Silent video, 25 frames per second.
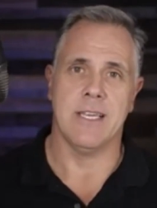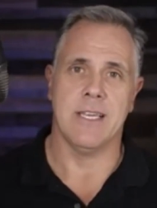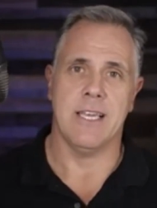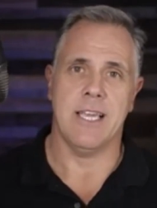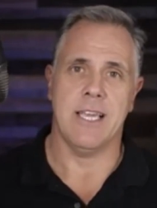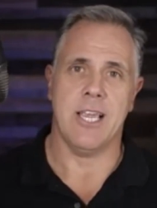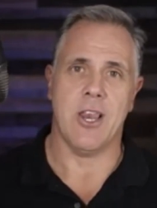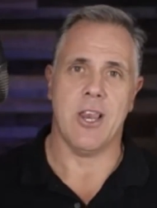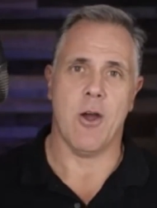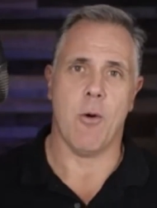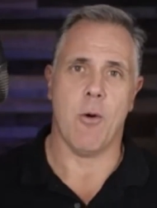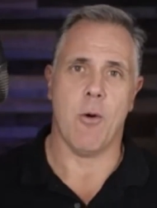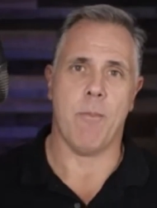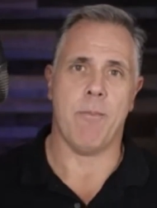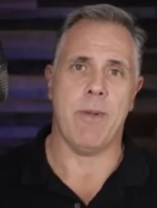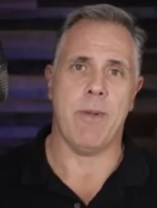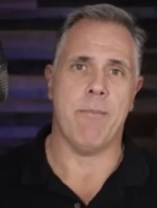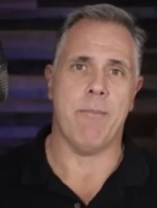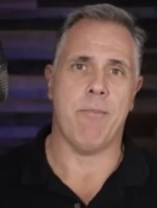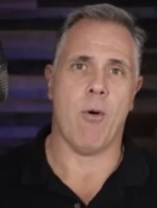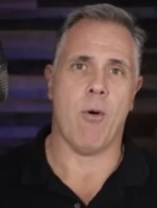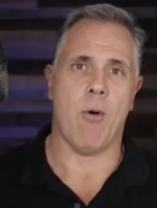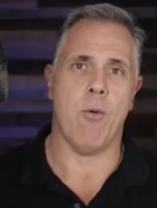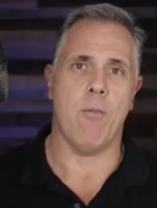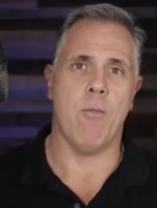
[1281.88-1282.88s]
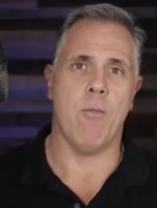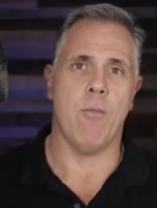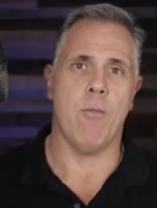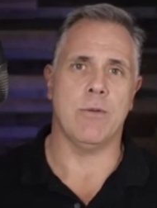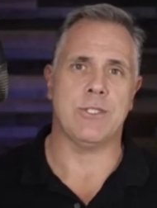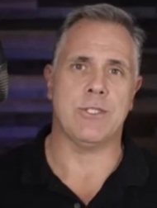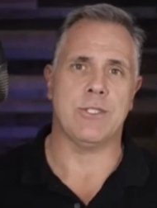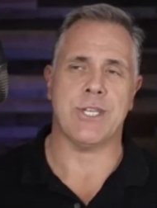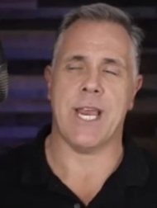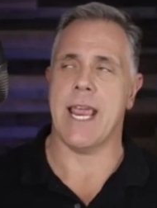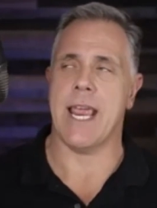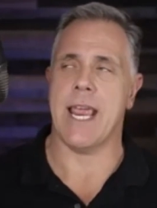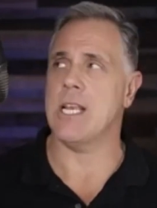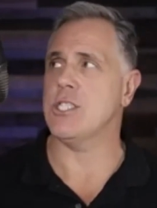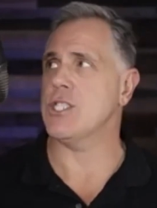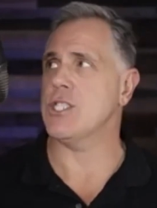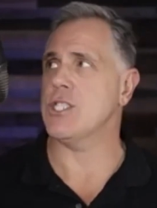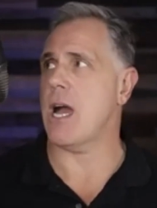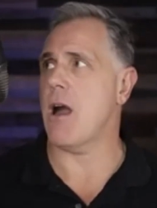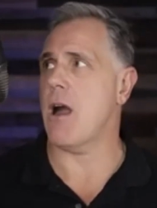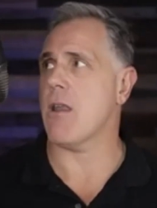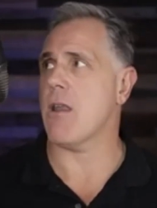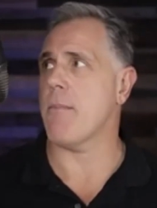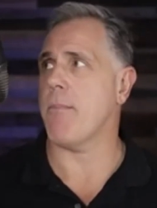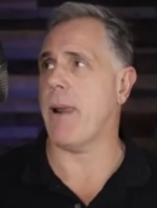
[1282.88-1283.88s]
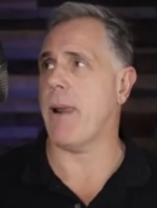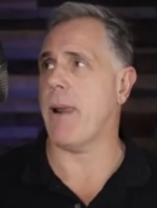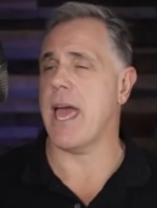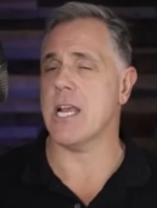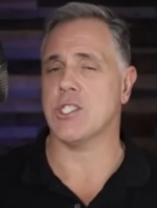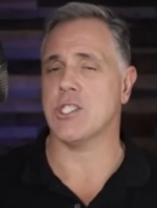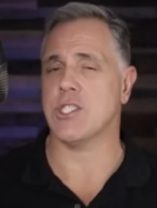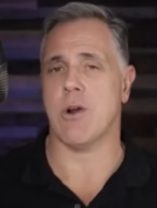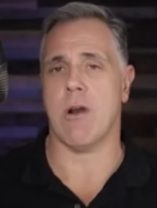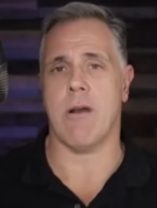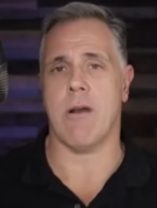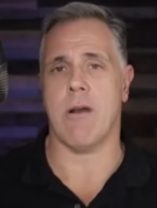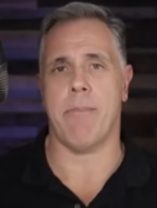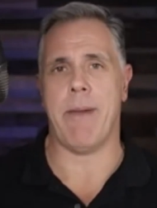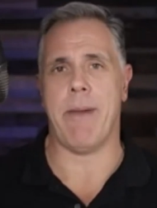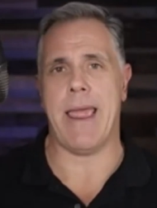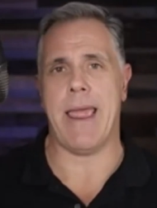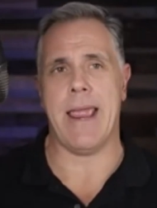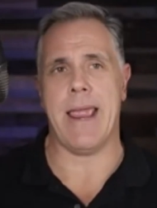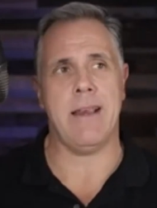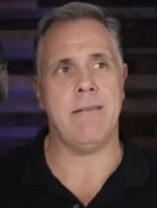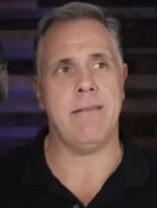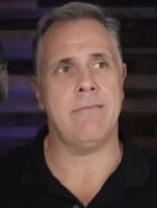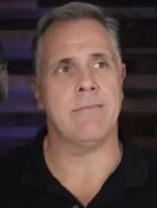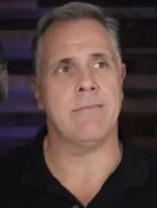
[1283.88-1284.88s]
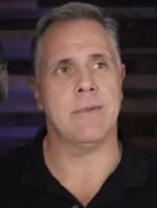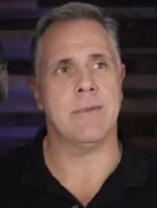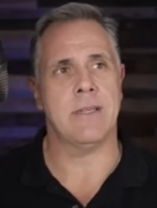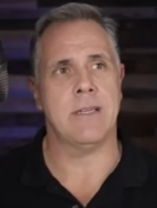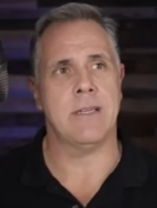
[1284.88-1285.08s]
you know people change out of pleasure or pain